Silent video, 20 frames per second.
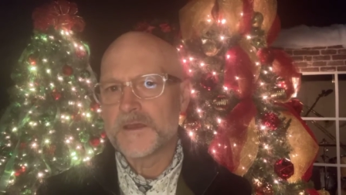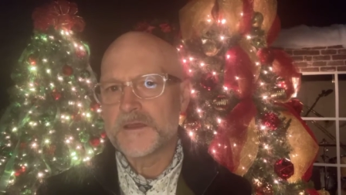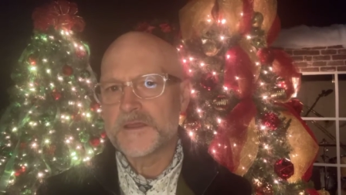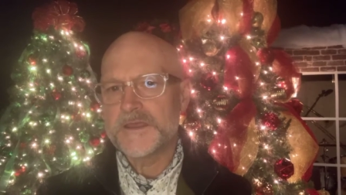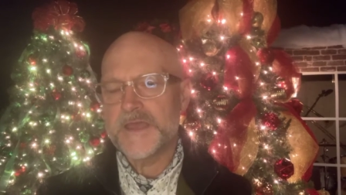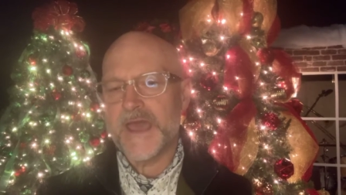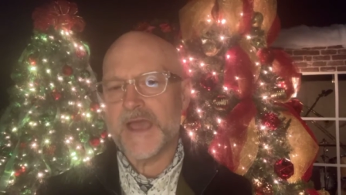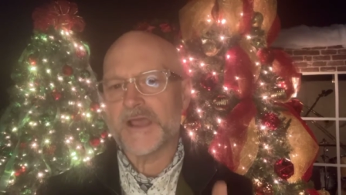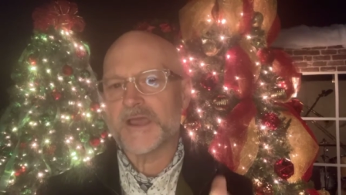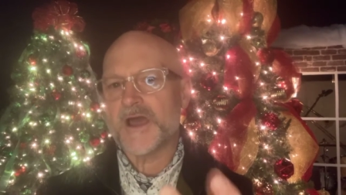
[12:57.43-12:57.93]

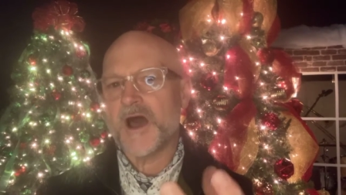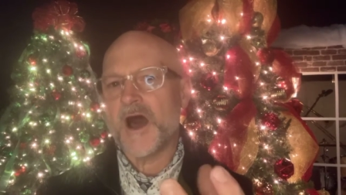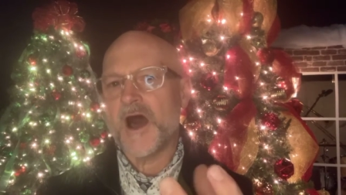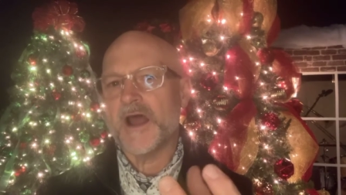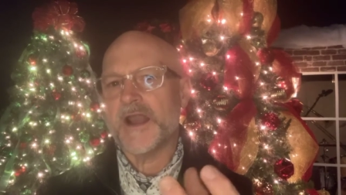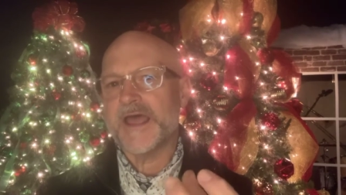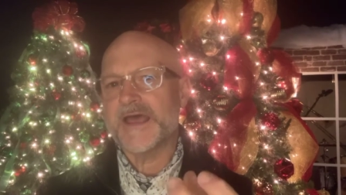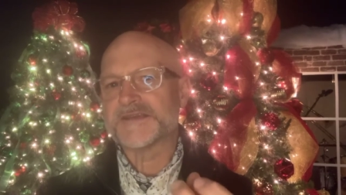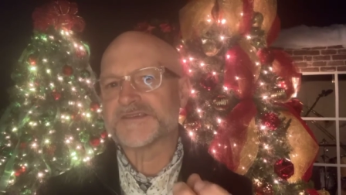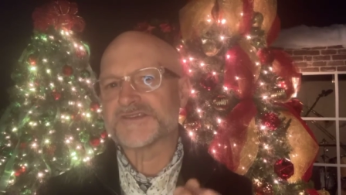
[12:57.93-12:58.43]
Yet
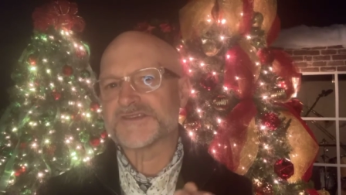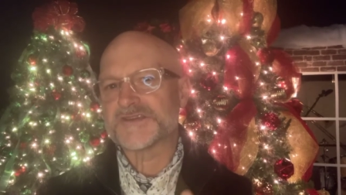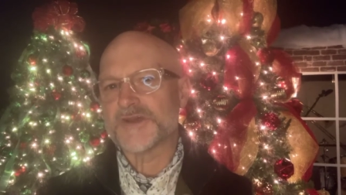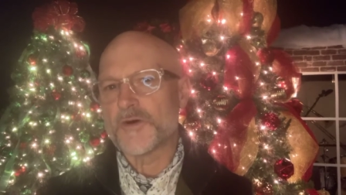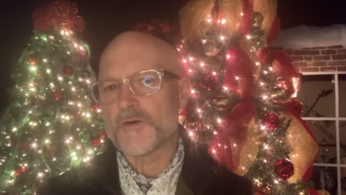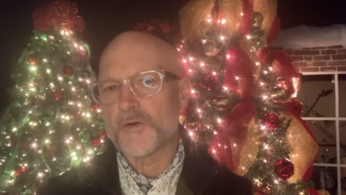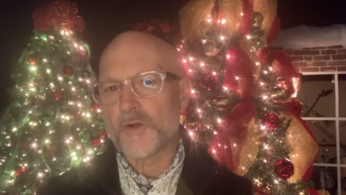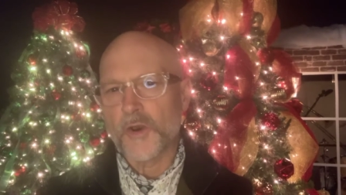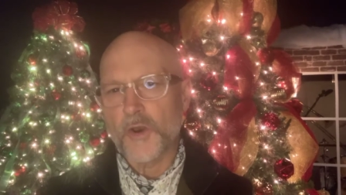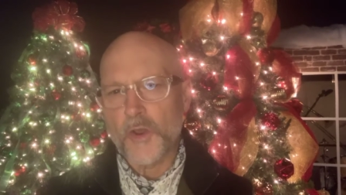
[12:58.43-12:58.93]
God has
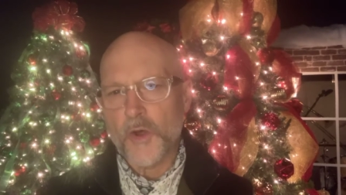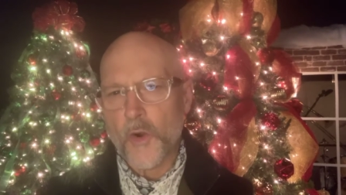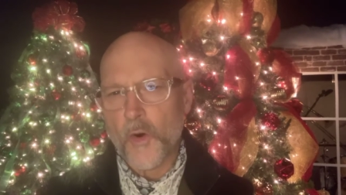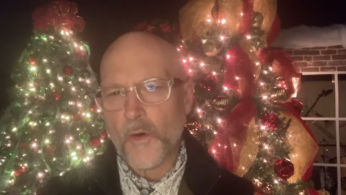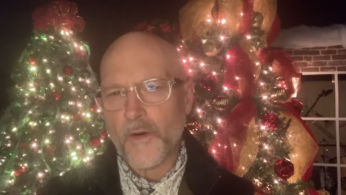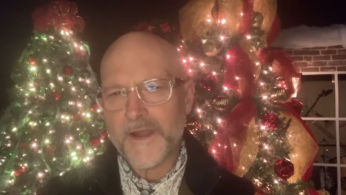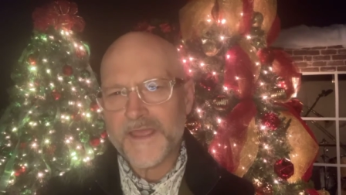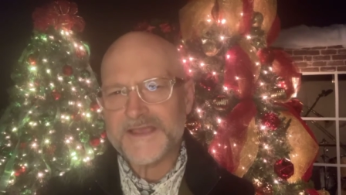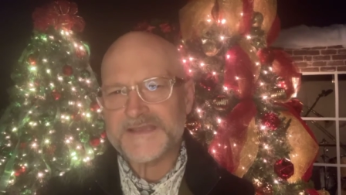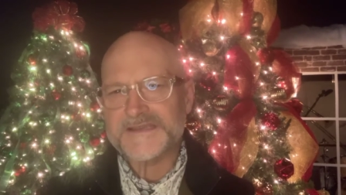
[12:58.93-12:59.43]
so
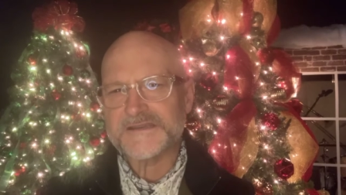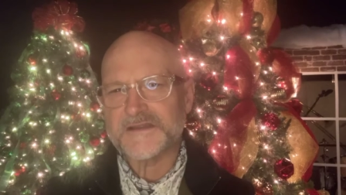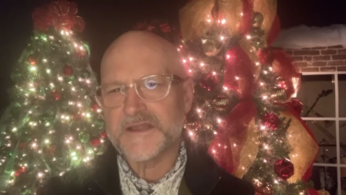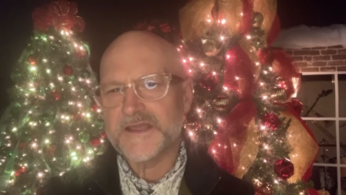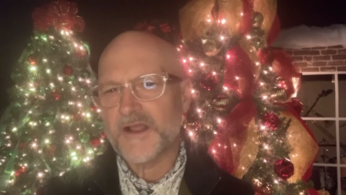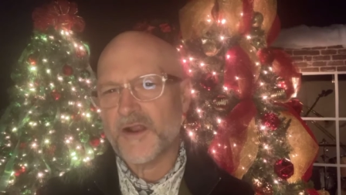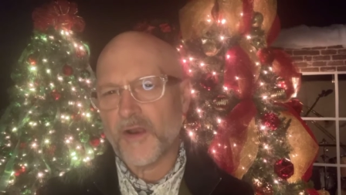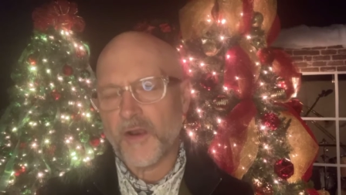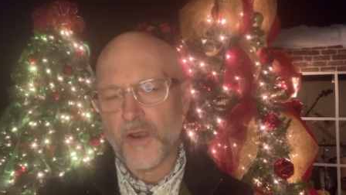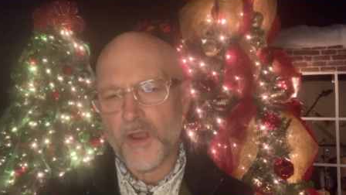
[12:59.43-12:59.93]
gloriously
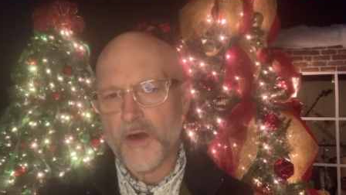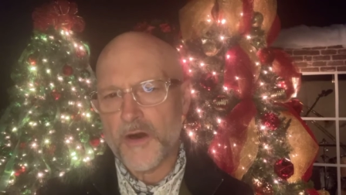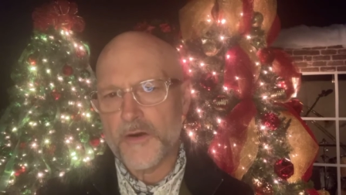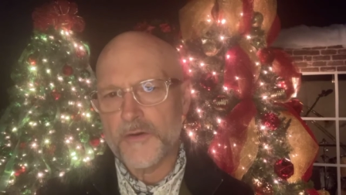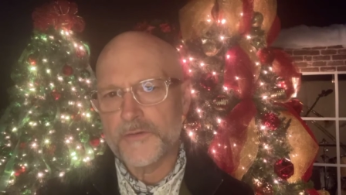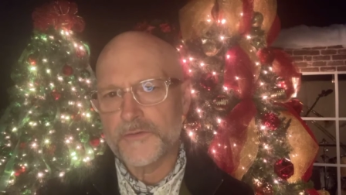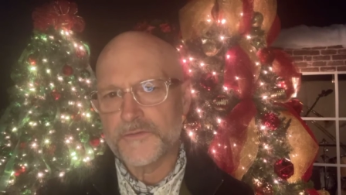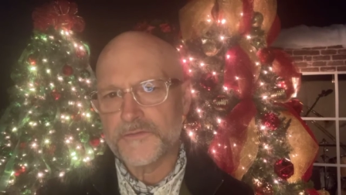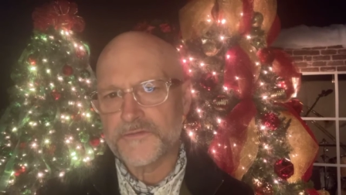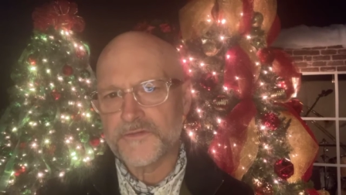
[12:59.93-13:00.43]

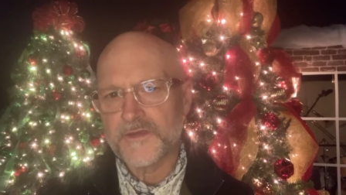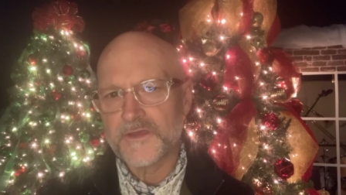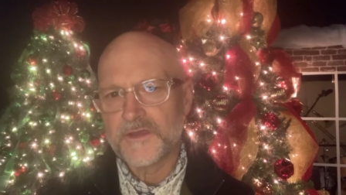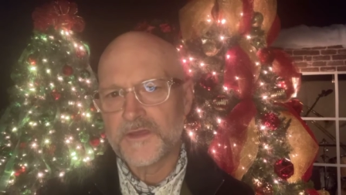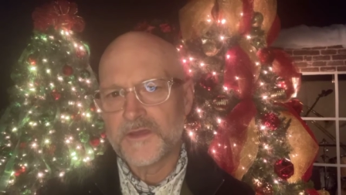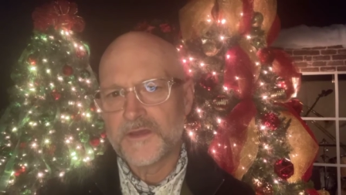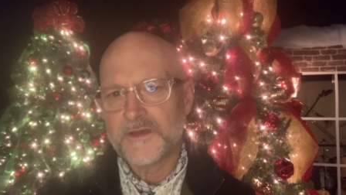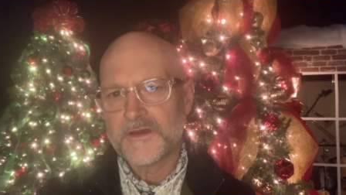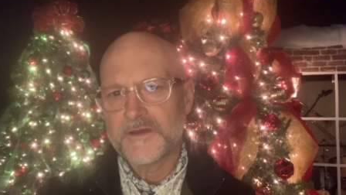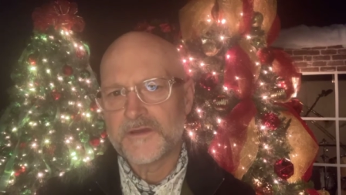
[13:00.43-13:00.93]
clothed
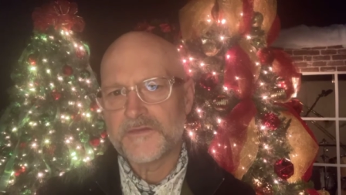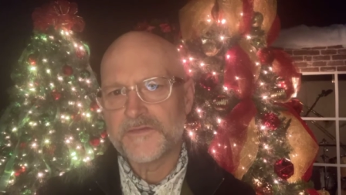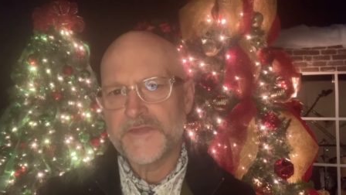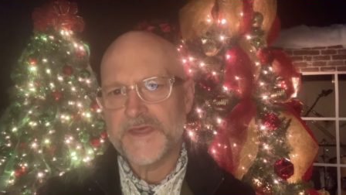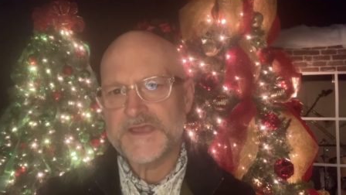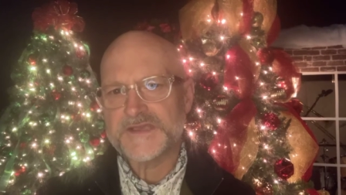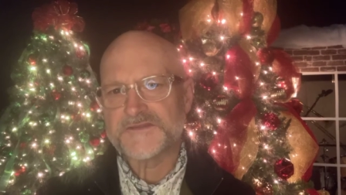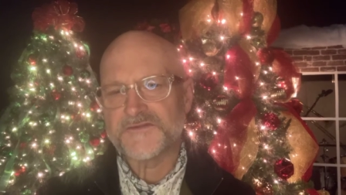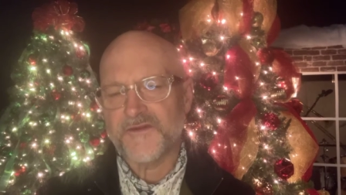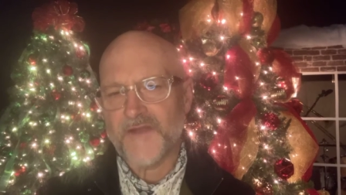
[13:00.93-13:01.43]

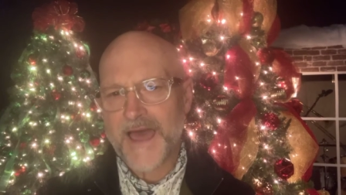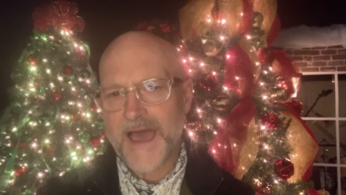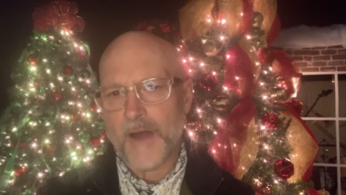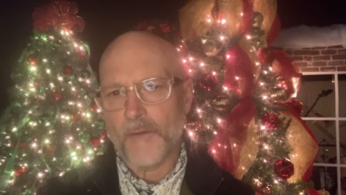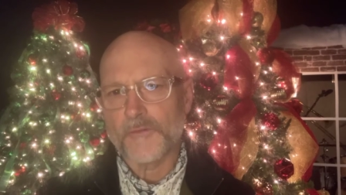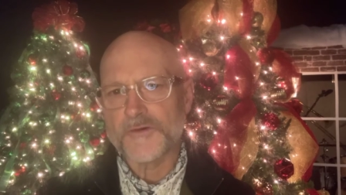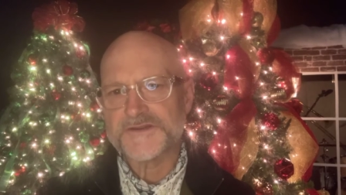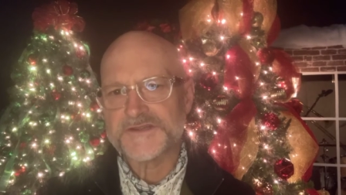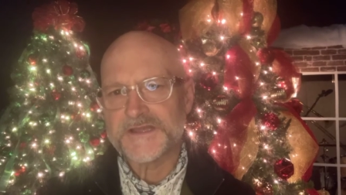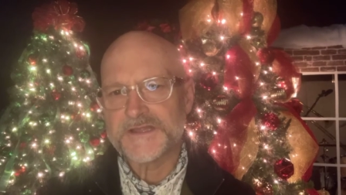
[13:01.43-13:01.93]
these
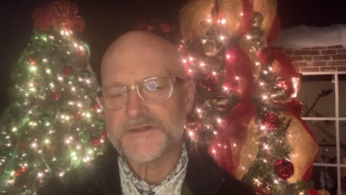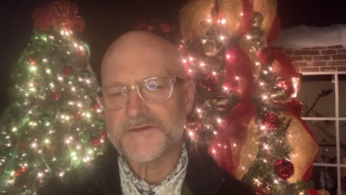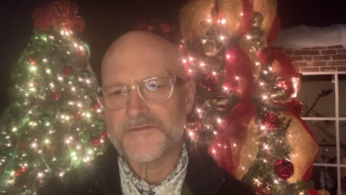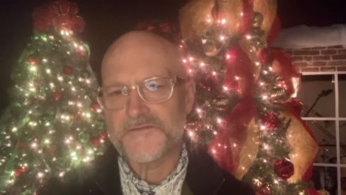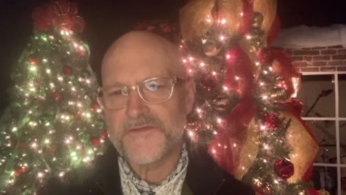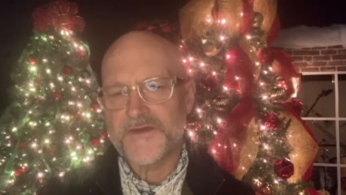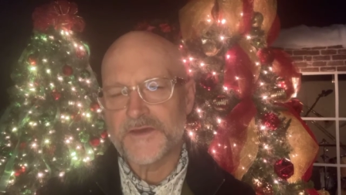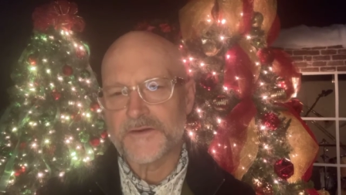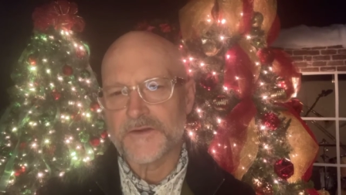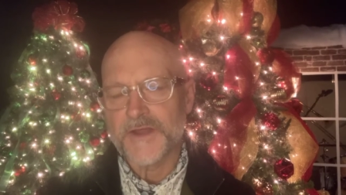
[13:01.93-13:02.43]
flowers in the
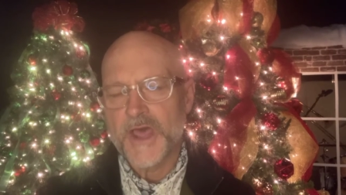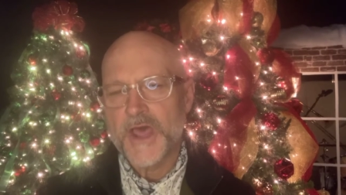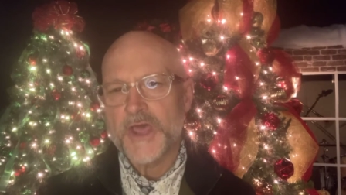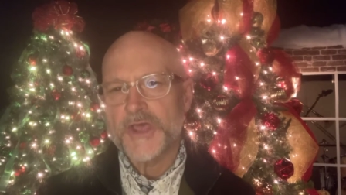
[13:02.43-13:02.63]
field.